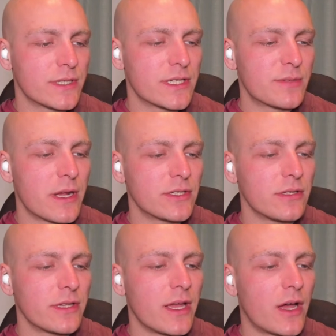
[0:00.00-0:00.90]

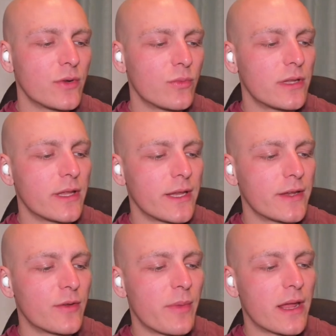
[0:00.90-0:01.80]
especially unwilling
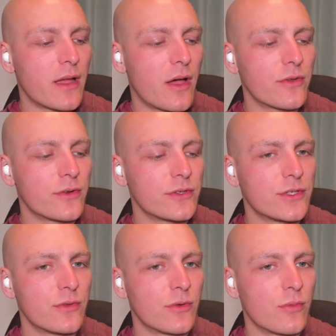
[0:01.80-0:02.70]
to make others
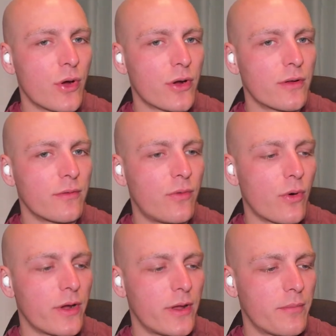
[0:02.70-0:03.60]
do the work
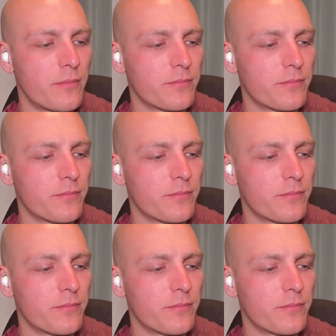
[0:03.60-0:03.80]
for him.